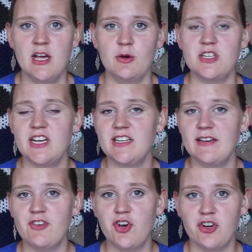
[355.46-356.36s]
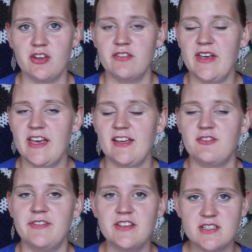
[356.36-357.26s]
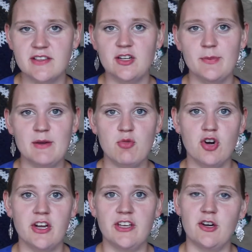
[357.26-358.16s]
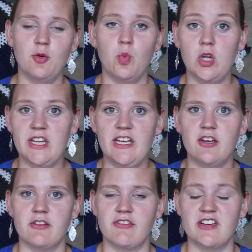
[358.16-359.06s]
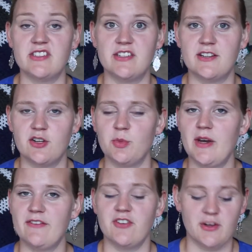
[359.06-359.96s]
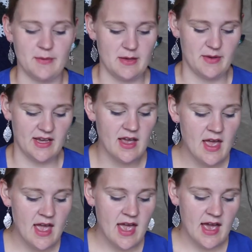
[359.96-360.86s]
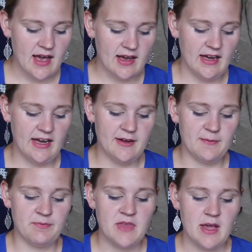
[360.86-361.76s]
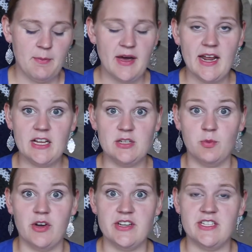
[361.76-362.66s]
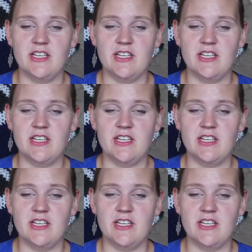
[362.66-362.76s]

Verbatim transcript: which I had never heard of and feels a little bit more, you know, woolly or rustic or whatever it may be um, but I wanted to